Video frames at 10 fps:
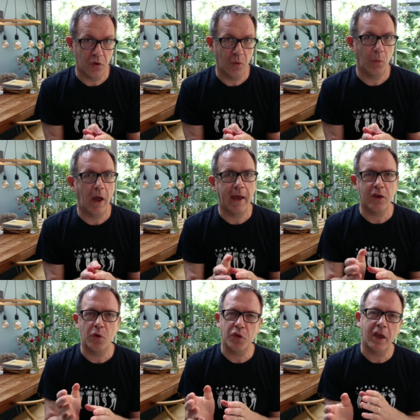where
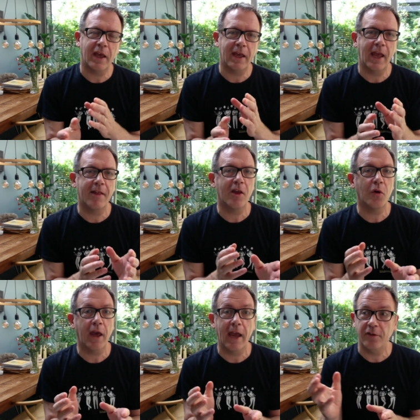you think it's
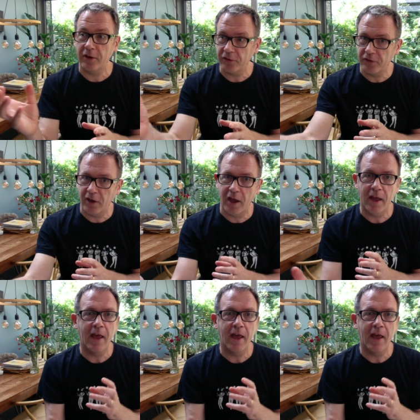okay just to